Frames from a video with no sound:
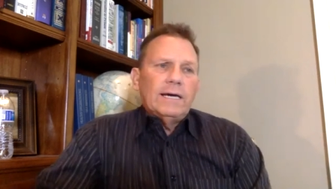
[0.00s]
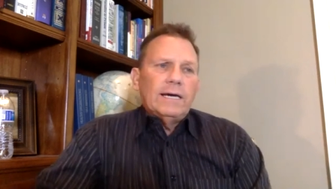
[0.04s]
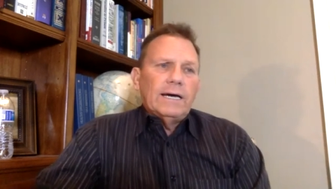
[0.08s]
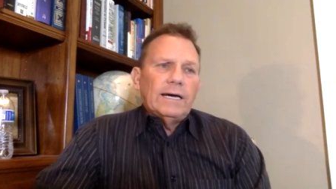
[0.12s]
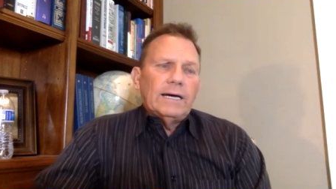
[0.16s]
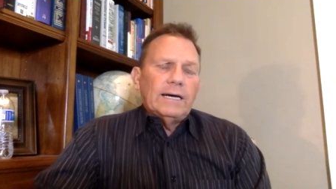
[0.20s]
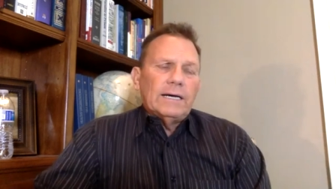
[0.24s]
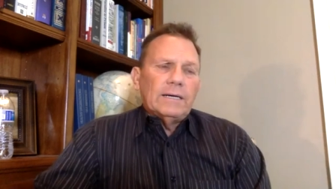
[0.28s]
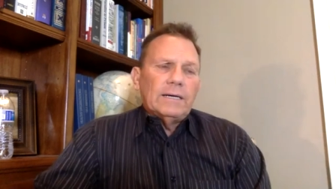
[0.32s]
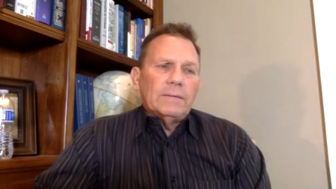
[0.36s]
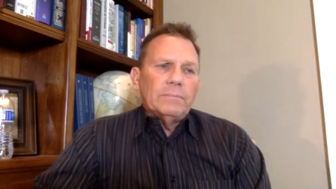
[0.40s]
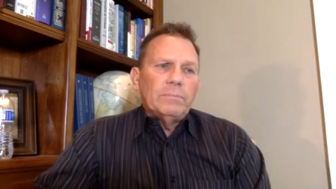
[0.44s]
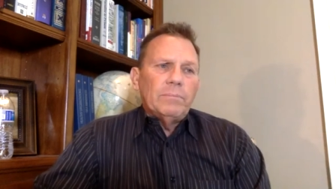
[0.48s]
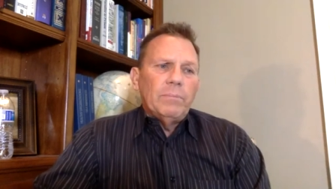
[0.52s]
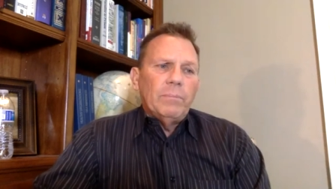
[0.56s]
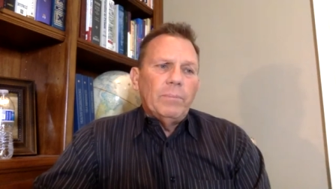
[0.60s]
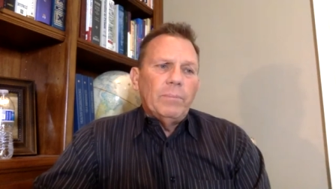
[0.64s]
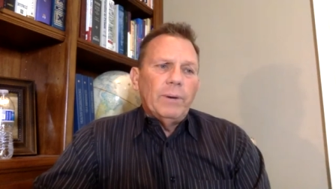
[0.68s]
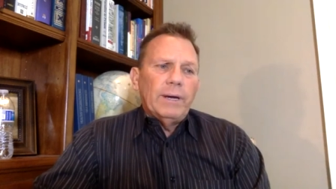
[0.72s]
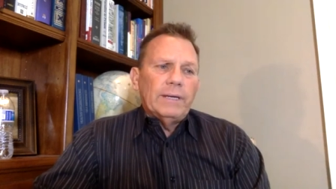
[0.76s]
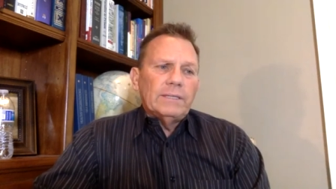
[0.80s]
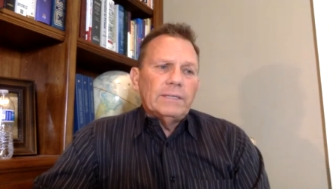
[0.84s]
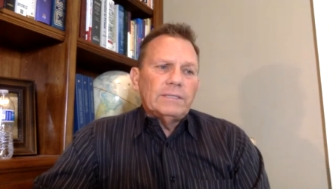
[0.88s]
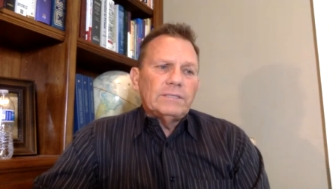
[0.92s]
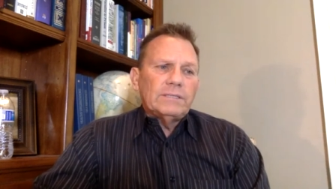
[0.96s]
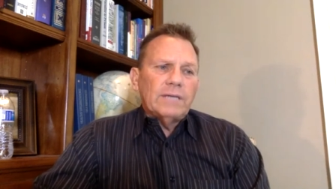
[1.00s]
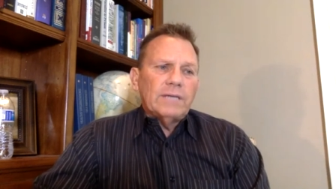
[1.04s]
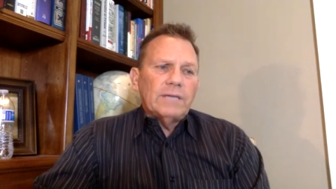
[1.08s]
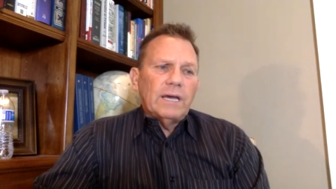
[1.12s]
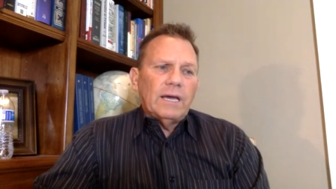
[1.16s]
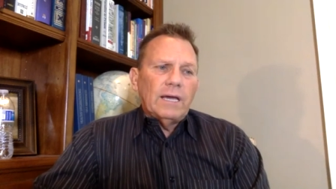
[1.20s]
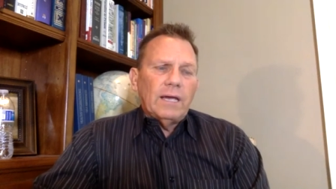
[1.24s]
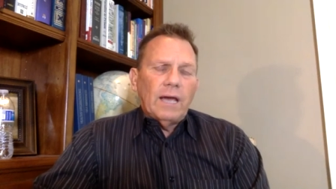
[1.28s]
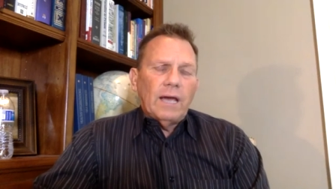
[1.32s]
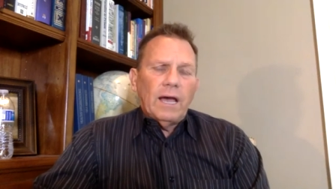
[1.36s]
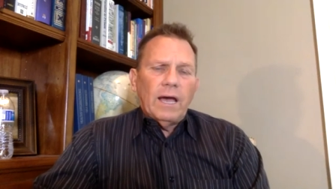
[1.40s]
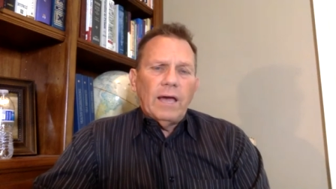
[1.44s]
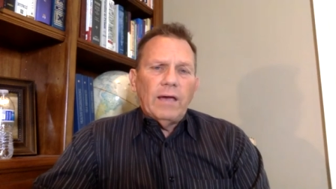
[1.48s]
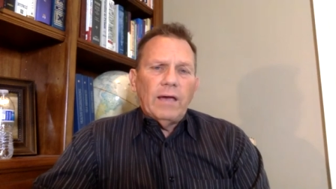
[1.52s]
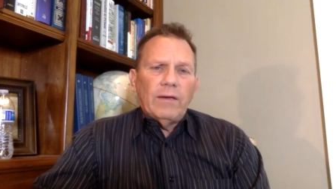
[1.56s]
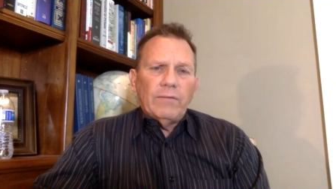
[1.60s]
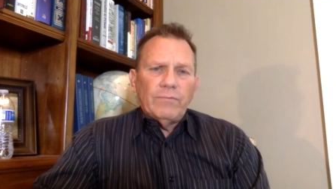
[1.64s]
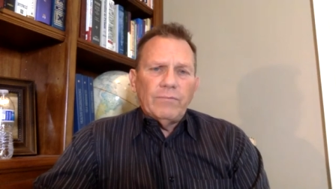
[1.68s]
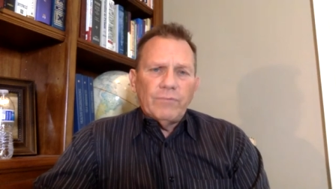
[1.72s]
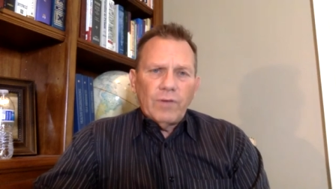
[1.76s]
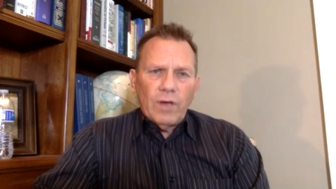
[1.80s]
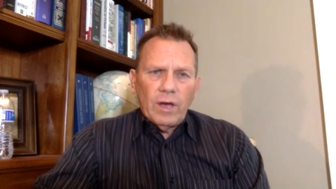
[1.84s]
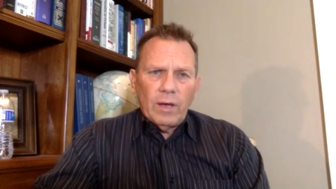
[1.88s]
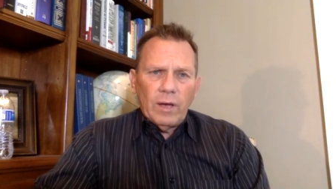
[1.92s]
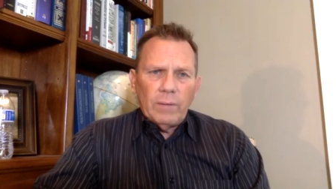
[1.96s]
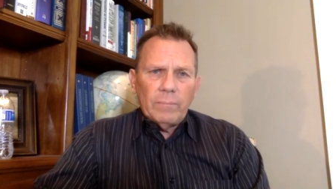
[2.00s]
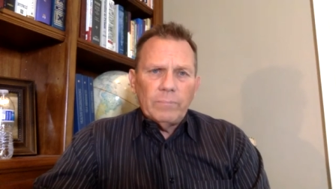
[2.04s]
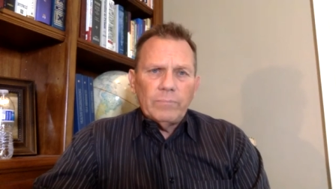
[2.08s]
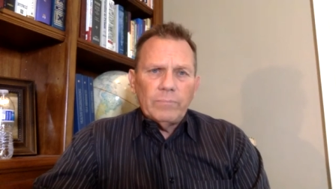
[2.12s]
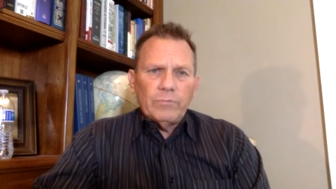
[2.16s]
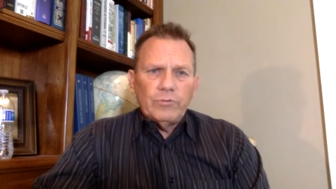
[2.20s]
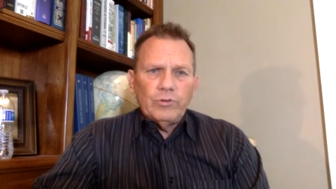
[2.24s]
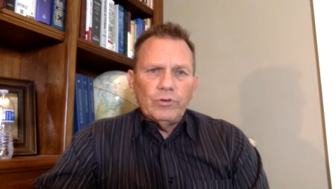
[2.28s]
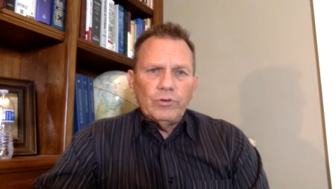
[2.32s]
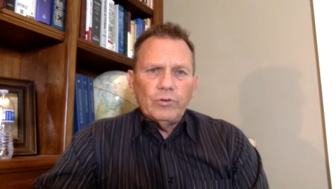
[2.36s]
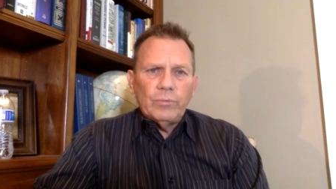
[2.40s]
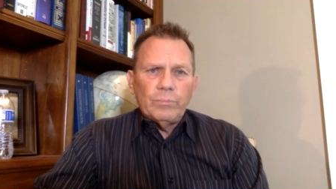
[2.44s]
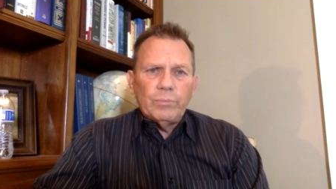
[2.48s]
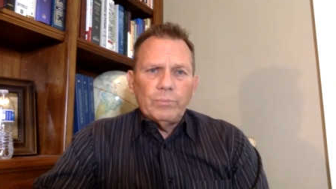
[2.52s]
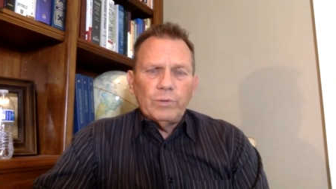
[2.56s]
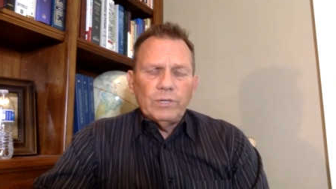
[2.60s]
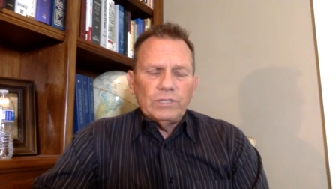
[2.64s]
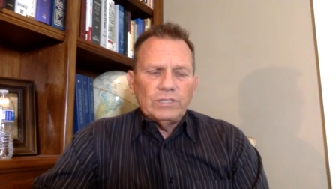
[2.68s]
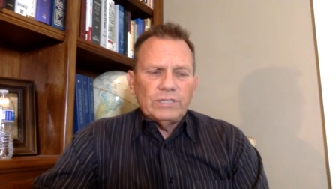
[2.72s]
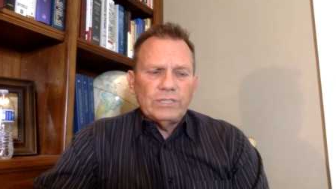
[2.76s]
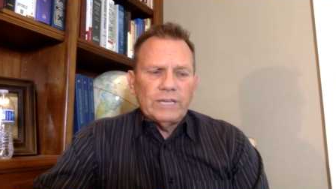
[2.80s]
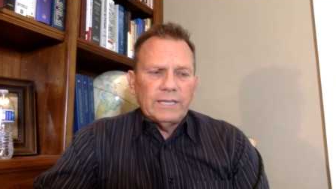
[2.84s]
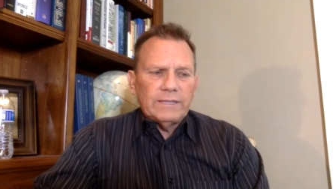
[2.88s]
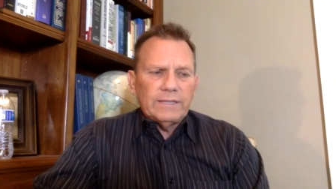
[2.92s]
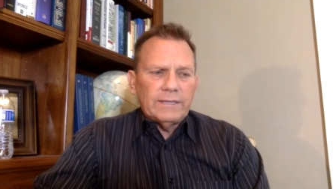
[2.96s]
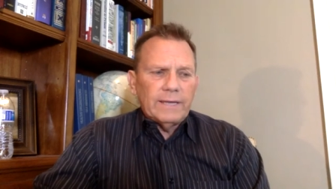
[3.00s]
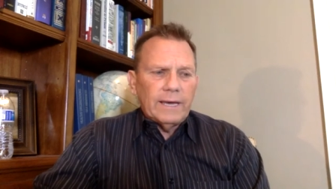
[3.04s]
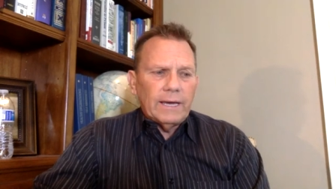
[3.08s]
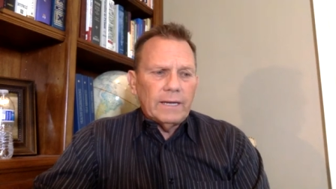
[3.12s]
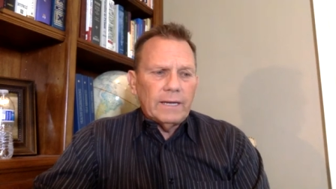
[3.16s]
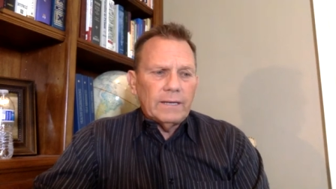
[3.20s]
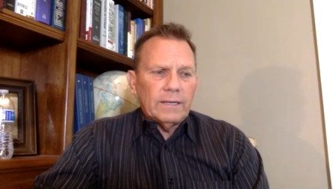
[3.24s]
Uh, but I, I've come to appreciate that.